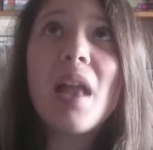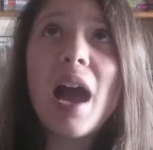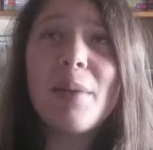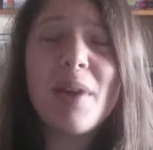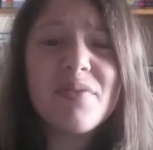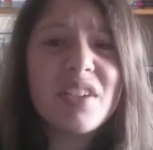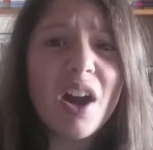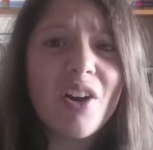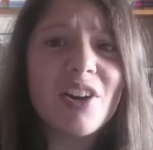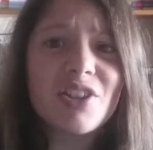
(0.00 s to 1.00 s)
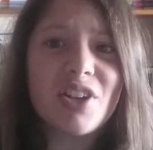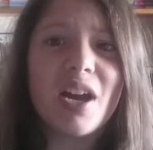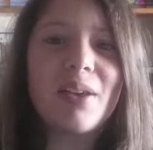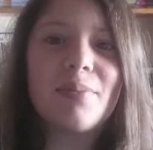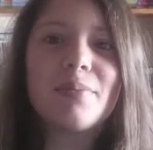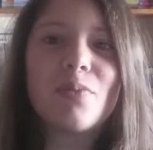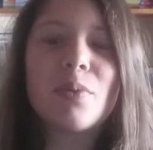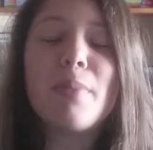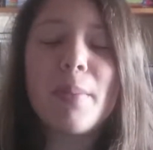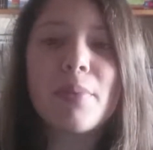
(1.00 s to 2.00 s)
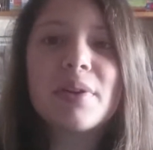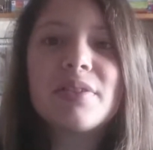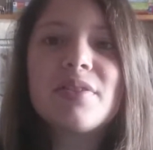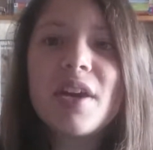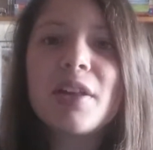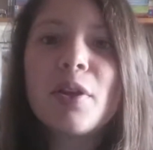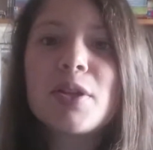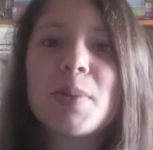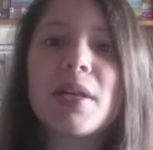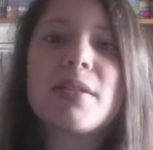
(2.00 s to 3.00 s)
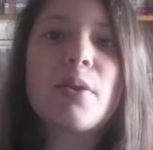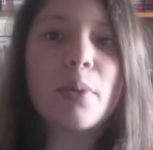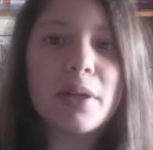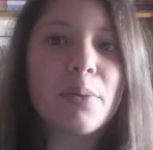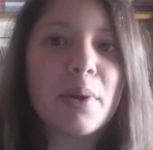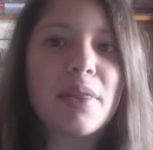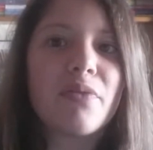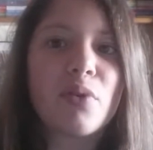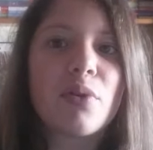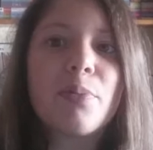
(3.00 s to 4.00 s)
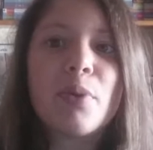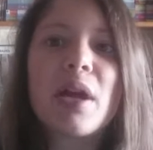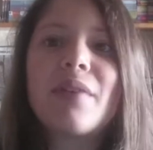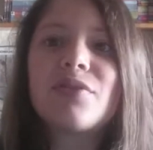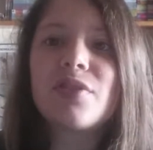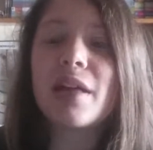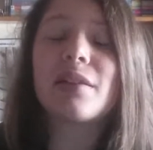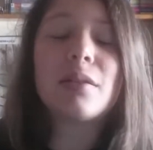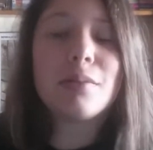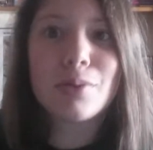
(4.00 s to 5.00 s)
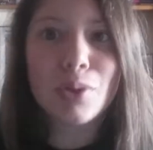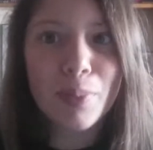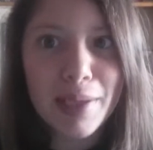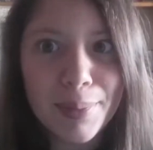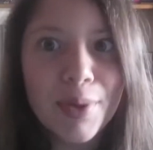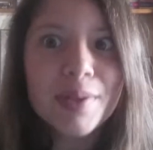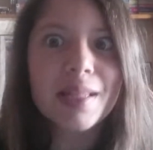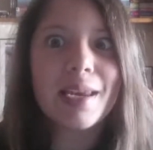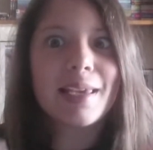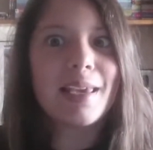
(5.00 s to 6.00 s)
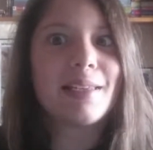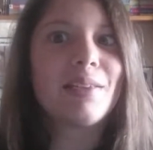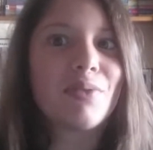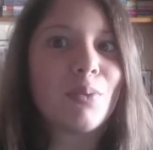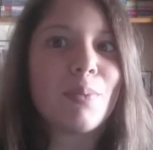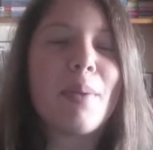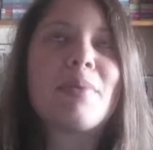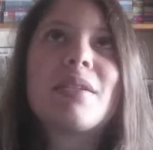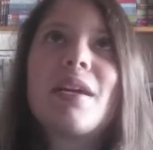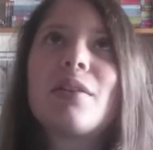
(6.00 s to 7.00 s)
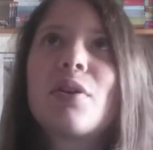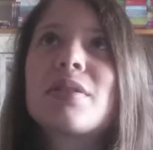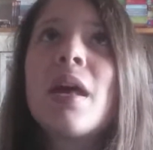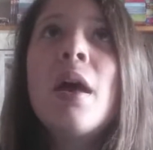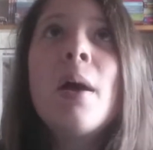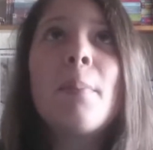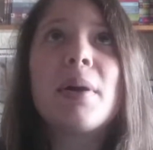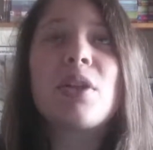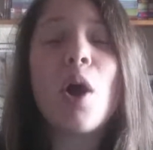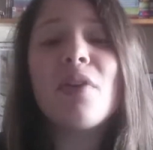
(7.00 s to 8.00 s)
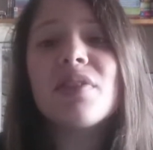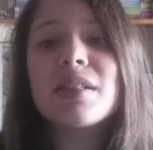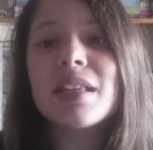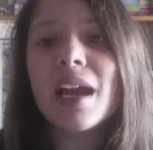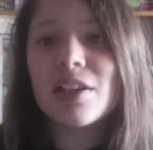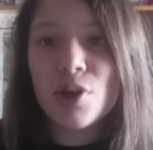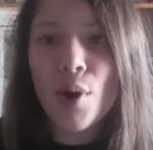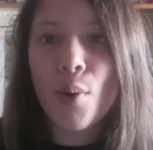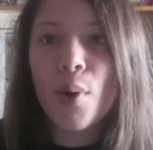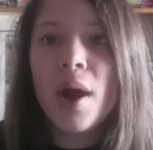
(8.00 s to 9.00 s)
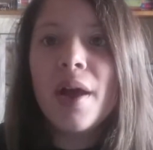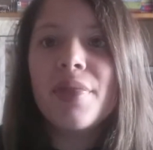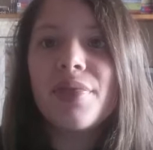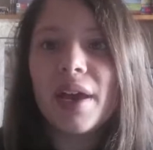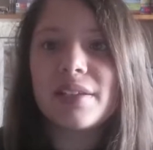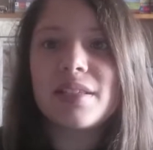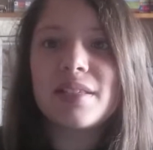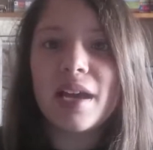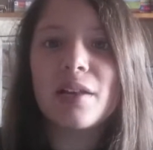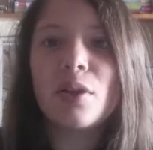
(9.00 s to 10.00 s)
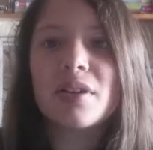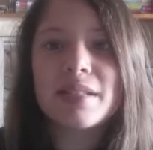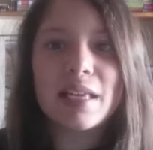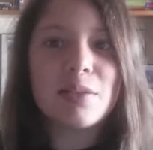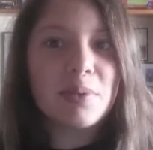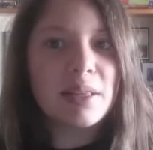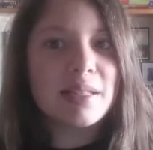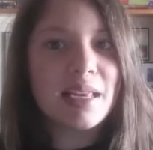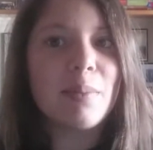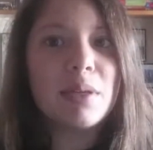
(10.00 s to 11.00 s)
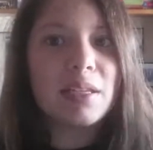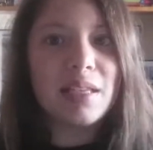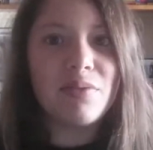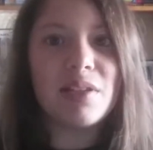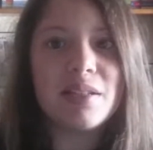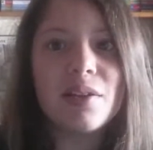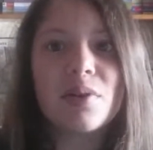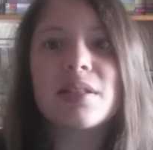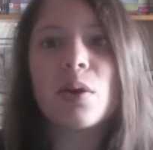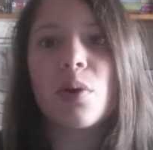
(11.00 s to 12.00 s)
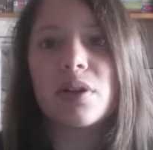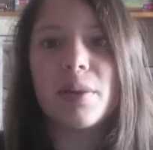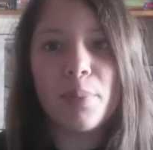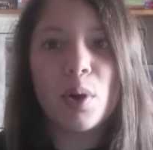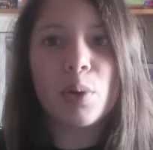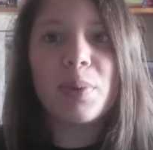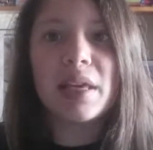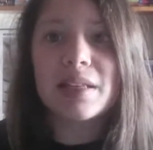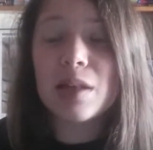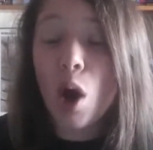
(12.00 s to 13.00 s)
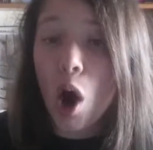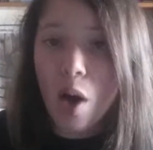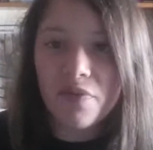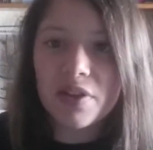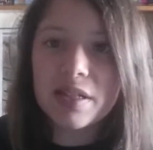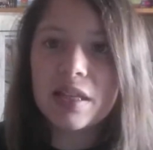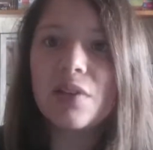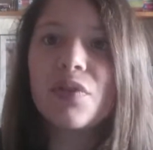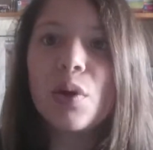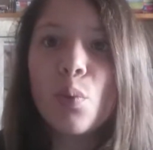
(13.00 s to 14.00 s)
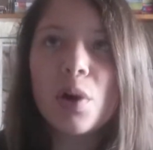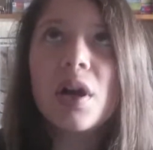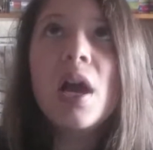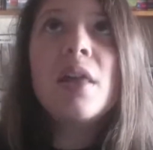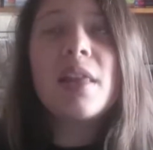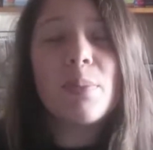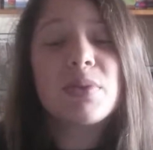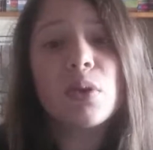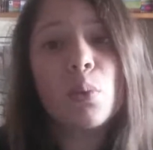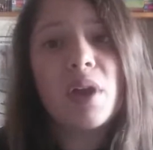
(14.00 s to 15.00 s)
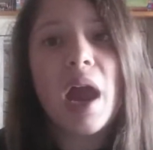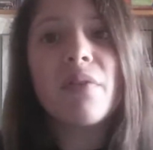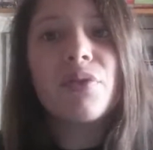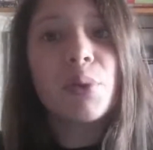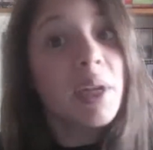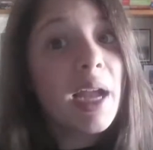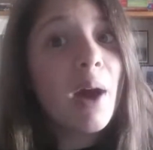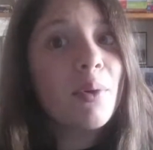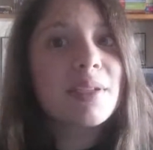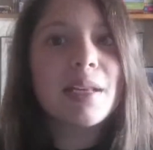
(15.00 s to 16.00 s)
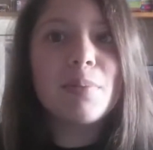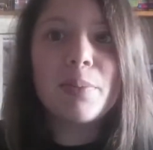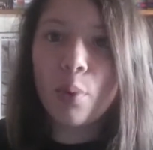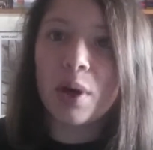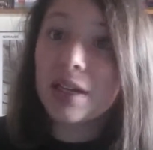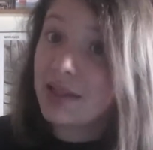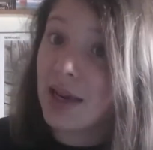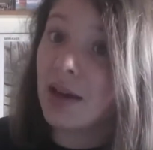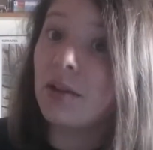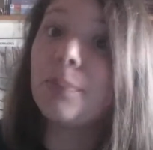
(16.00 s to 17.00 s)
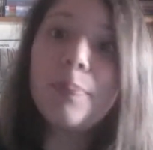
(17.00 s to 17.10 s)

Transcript: I'm having a hard time remembering the dialogues because I already read the 4th book after that and so many books that I can't even remember the dialogues. But obviously I know that dialogues can't be the same in a TV series or in a book because obviously if they were, the episode would have 3 hours and be boring as hell.